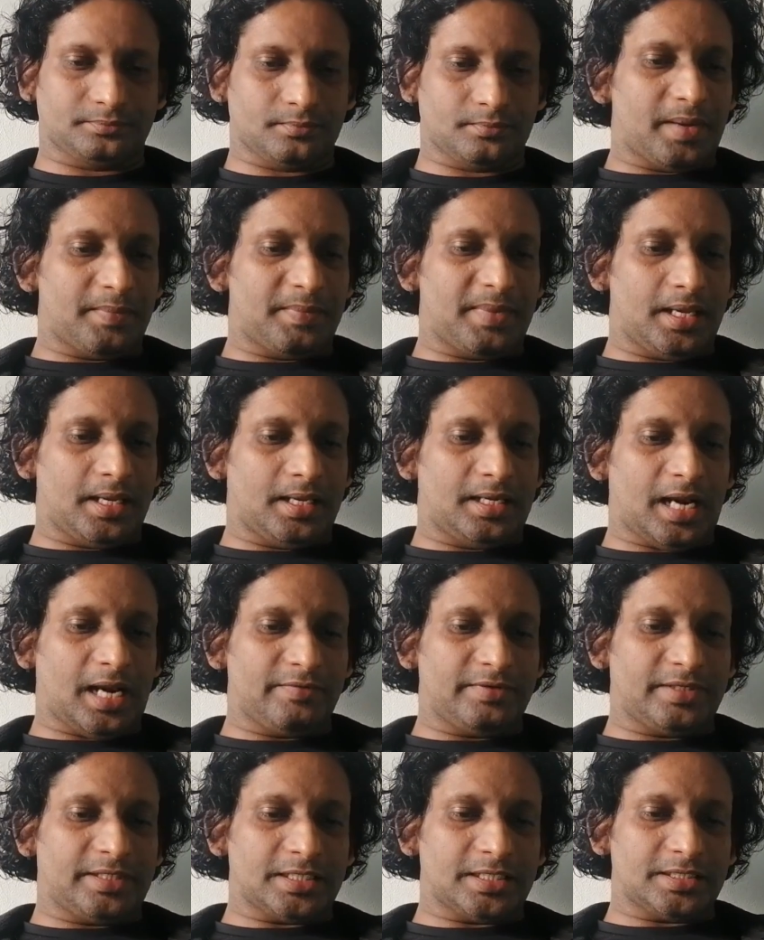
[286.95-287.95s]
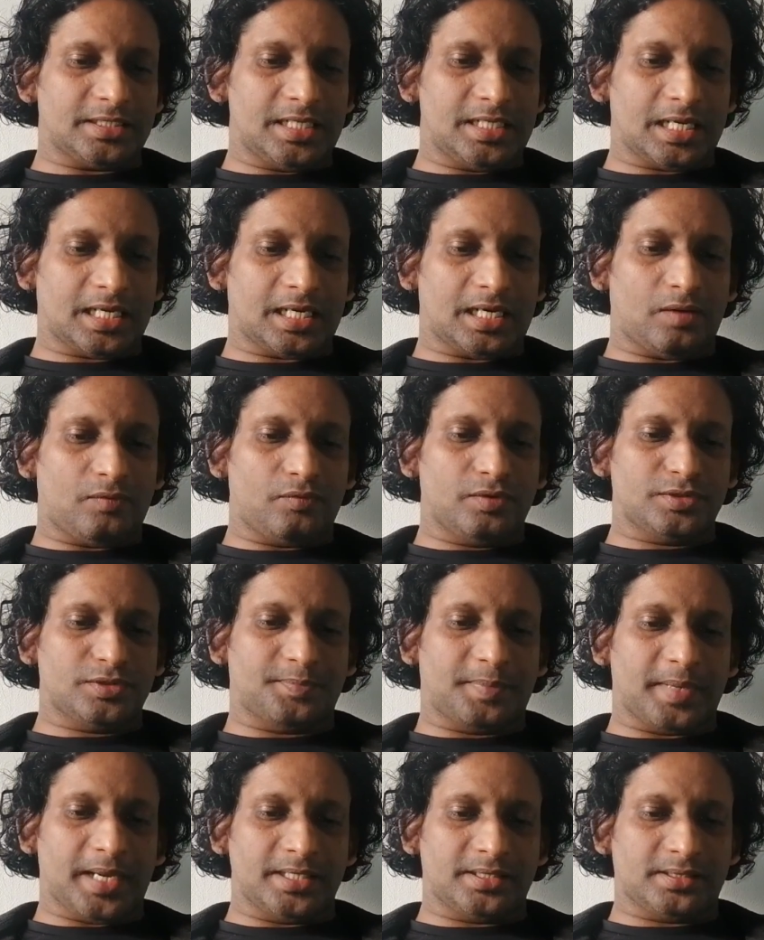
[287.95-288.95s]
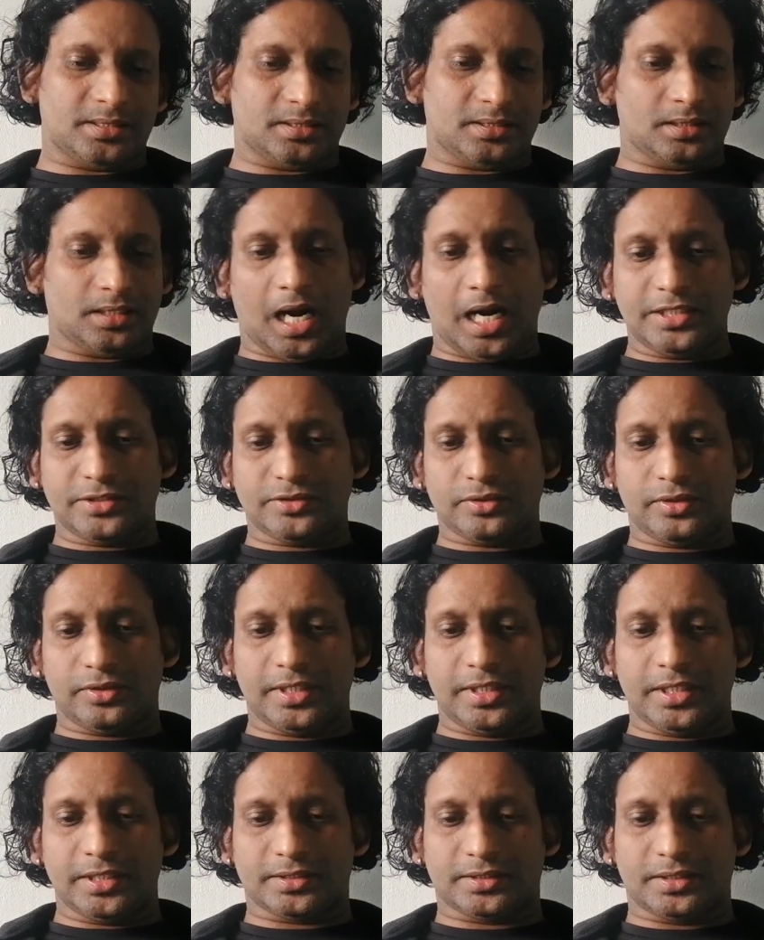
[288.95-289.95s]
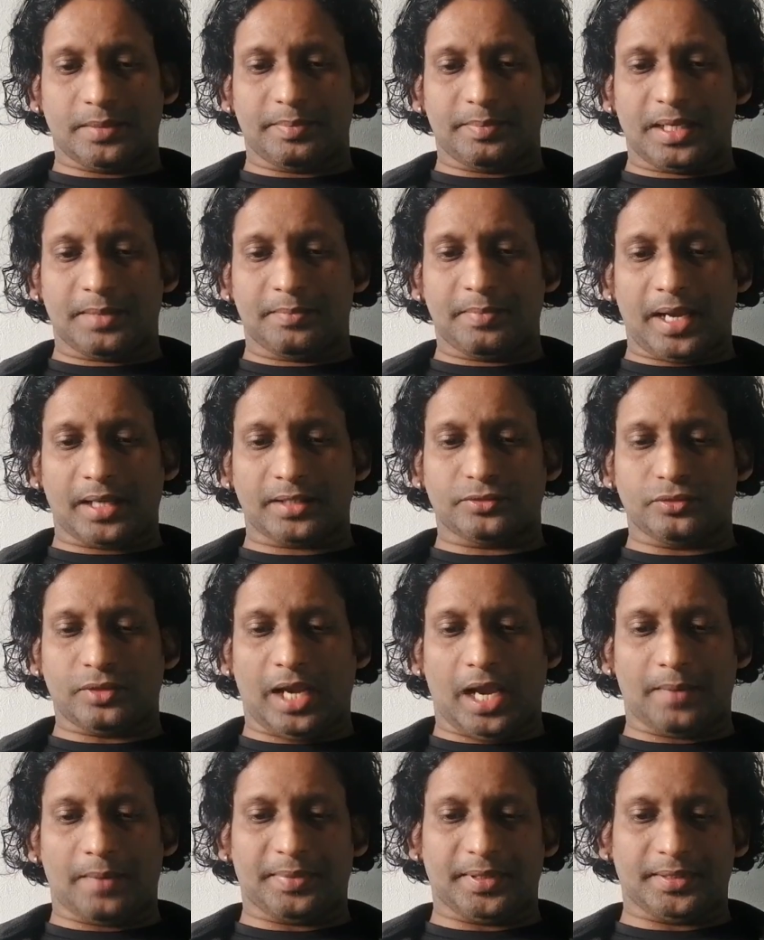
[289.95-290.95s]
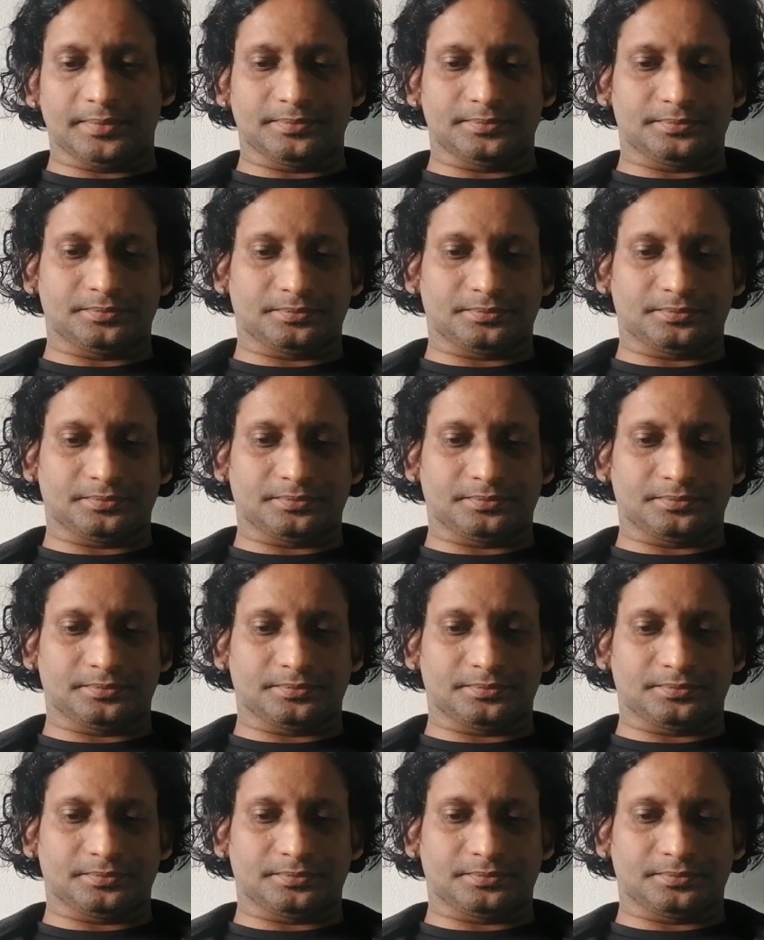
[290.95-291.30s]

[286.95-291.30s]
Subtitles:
Maybe gravitationally curved space also needs the Big Bang to happen.